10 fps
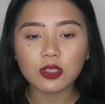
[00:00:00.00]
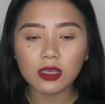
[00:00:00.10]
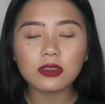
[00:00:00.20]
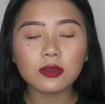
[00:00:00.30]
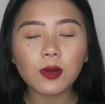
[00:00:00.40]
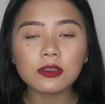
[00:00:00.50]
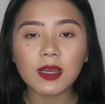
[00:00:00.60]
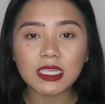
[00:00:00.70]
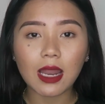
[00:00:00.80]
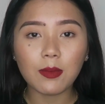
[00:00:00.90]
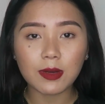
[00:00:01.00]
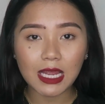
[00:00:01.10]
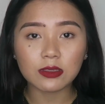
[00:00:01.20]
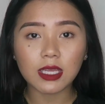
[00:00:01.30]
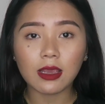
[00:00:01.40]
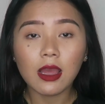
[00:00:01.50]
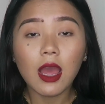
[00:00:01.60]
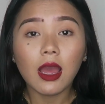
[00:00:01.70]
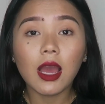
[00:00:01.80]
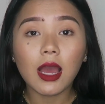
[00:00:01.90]
So I spoke to my dad, and my dad was like,
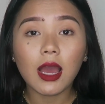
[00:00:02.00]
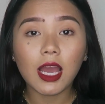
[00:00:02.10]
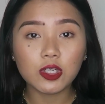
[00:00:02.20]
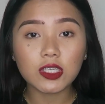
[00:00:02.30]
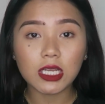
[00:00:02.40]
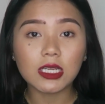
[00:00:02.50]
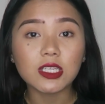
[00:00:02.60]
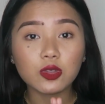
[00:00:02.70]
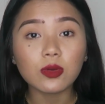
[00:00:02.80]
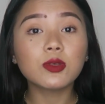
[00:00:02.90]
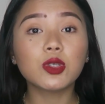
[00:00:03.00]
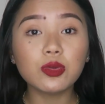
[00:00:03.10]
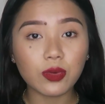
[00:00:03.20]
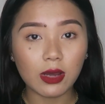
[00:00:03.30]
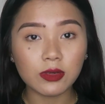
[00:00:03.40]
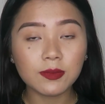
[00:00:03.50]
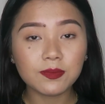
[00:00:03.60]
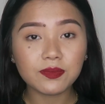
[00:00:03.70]
I understand it's a swimsuit round,